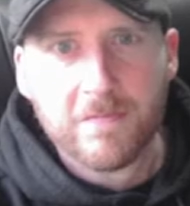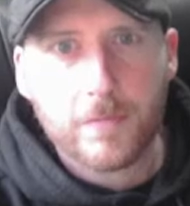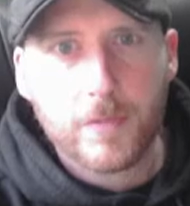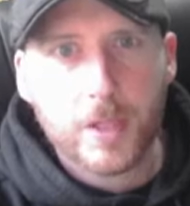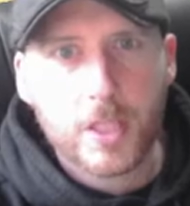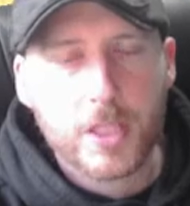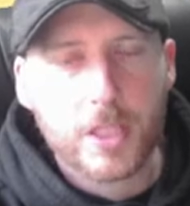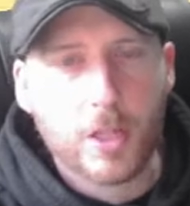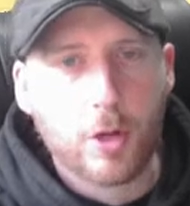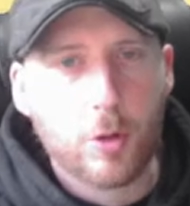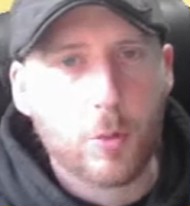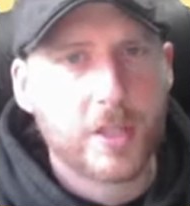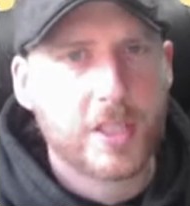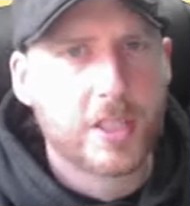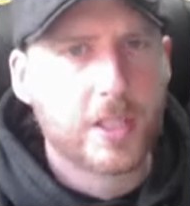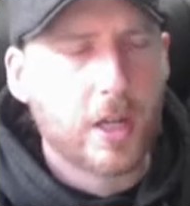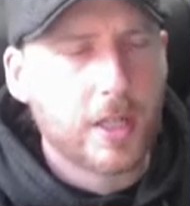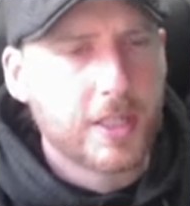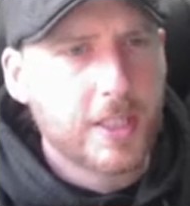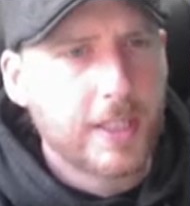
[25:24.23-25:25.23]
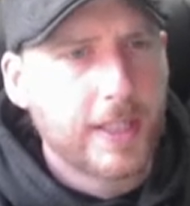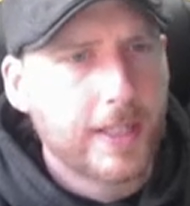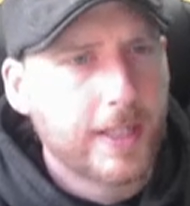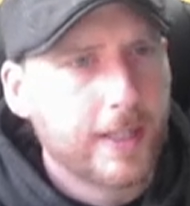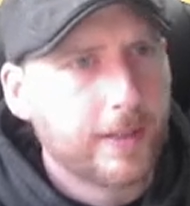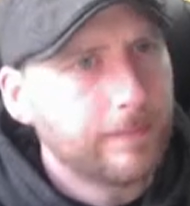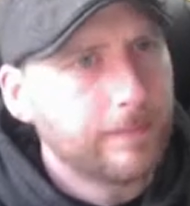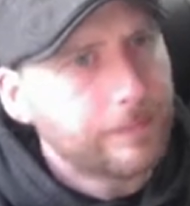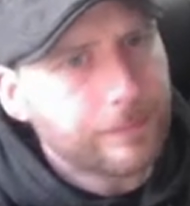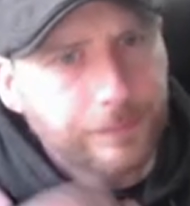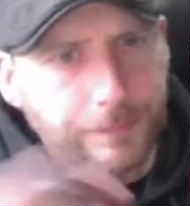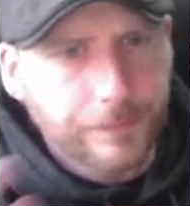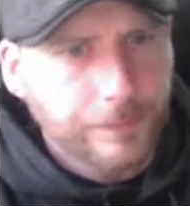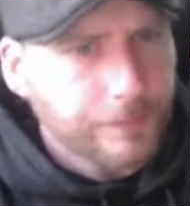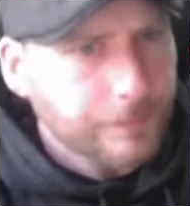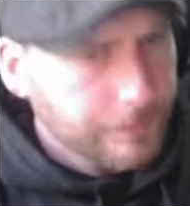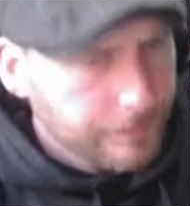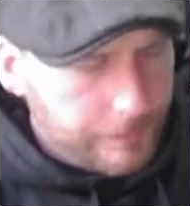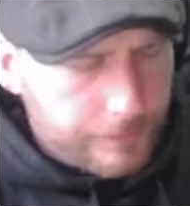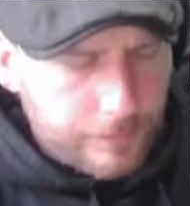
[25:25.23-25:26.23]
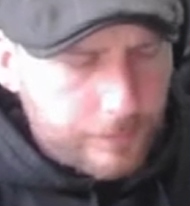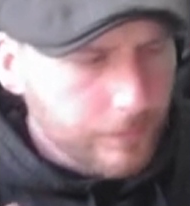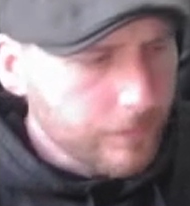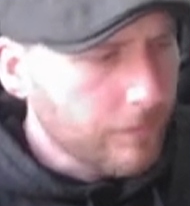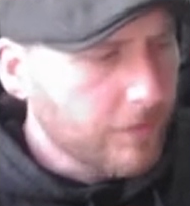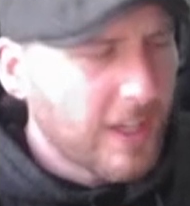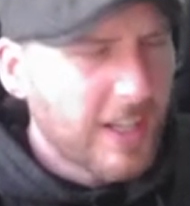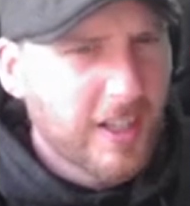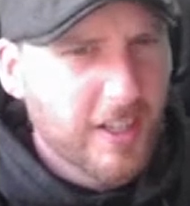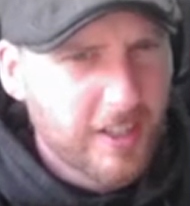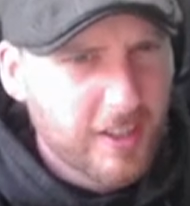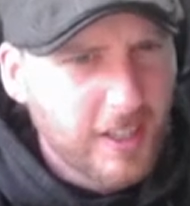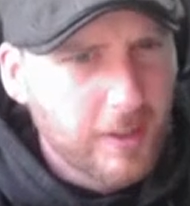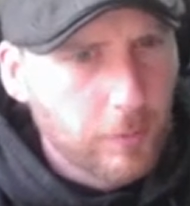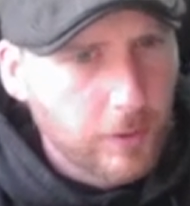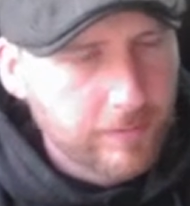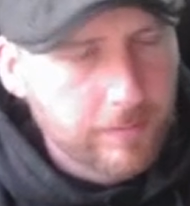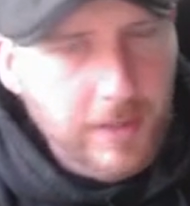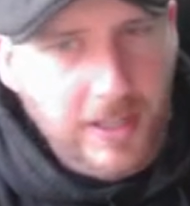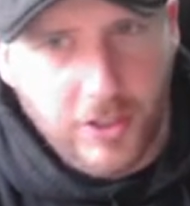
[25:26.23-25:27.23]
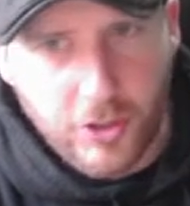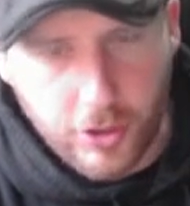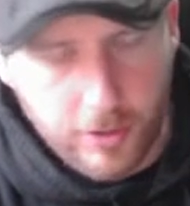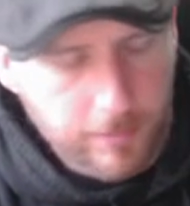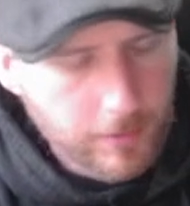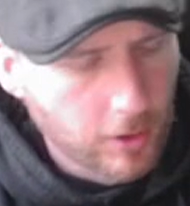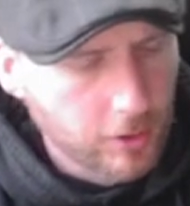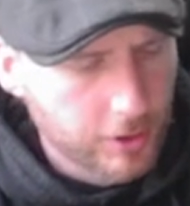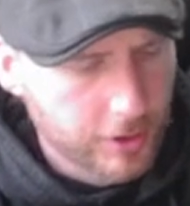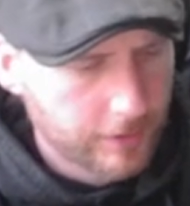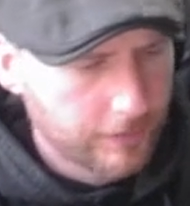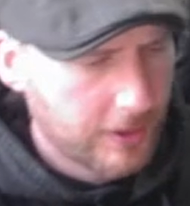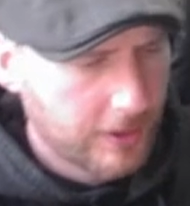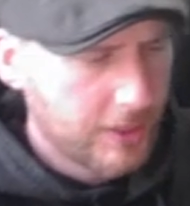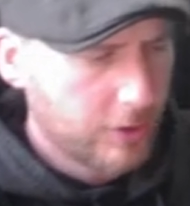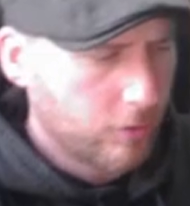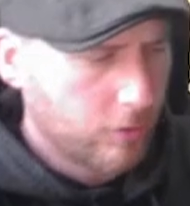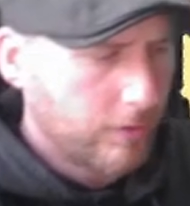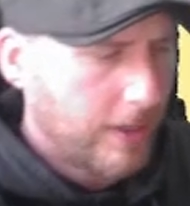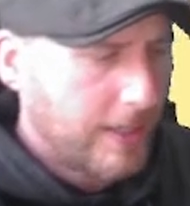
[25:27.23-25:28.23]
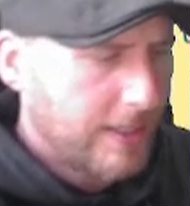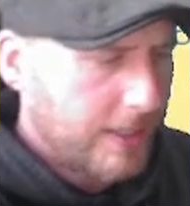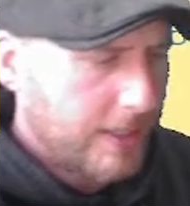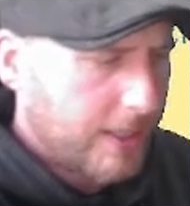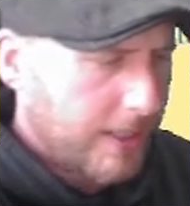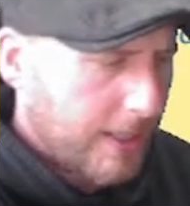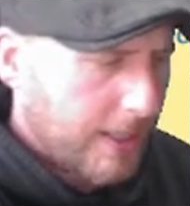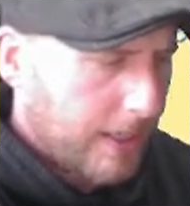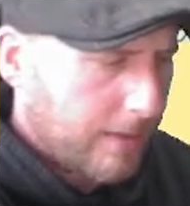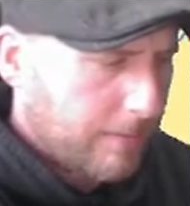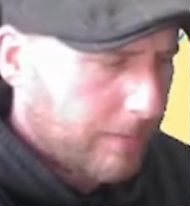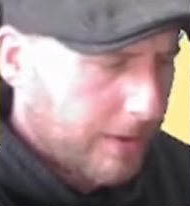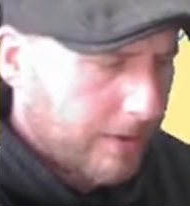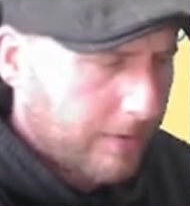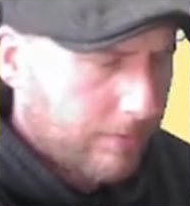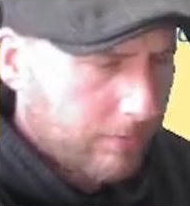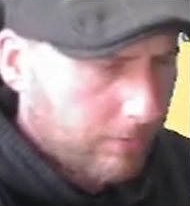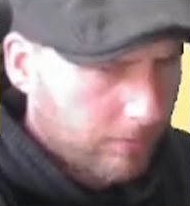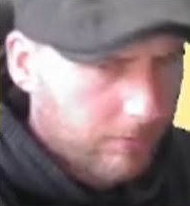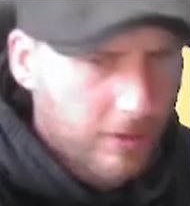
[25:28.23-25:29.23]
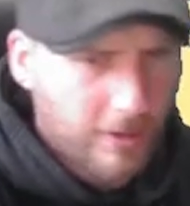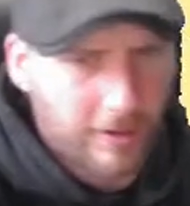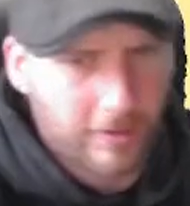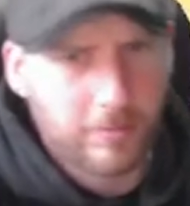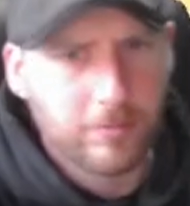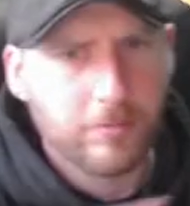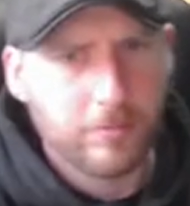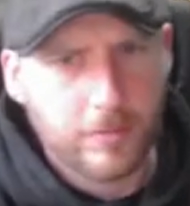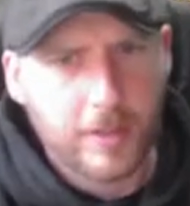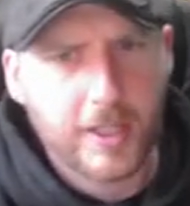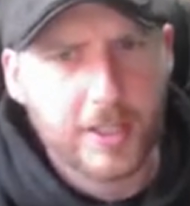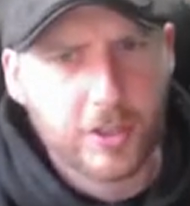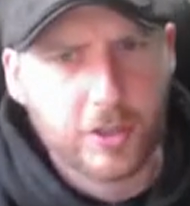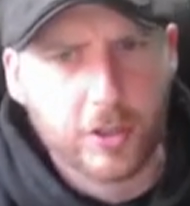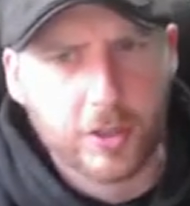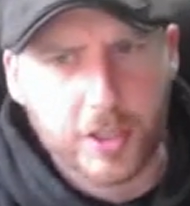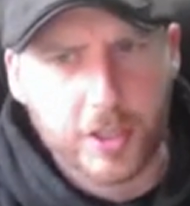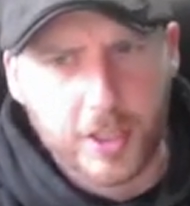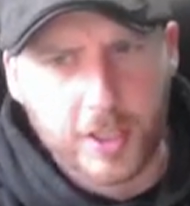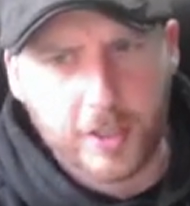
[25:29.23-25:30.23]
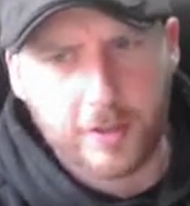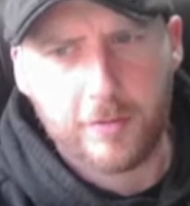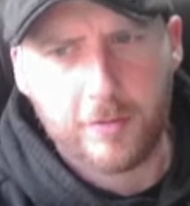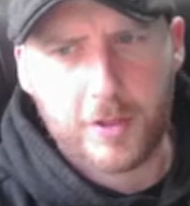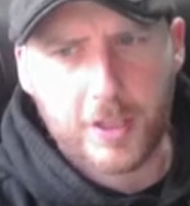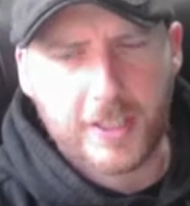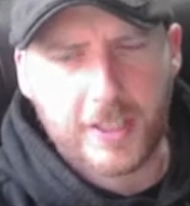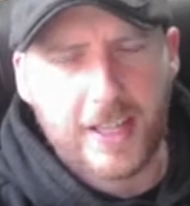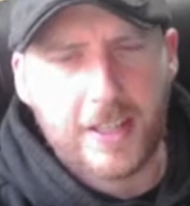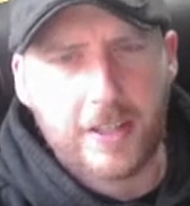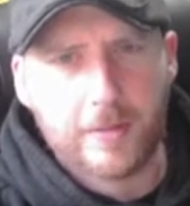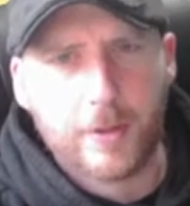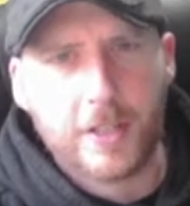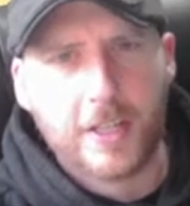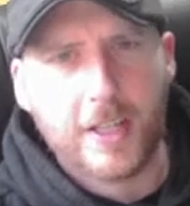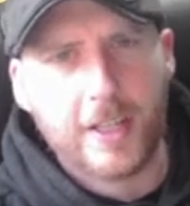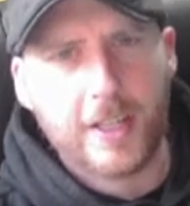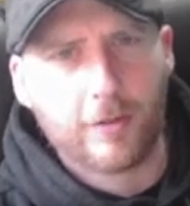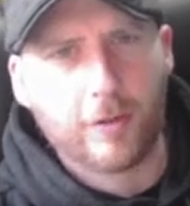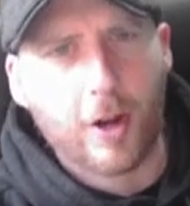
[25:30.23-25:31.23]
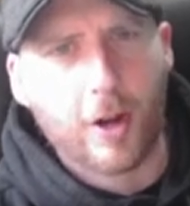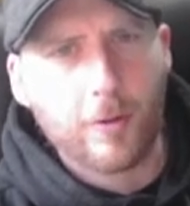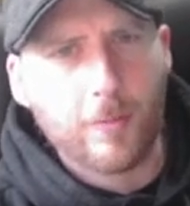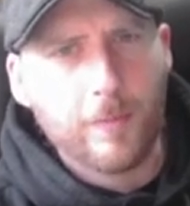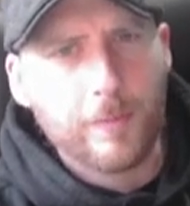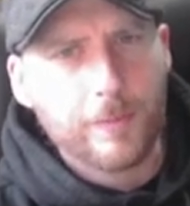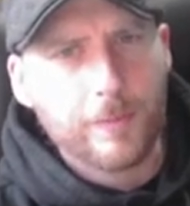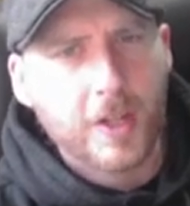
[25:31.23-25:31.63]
So we're starting here, and I think we've mentioned most of these already today, but it's good to get them in a row.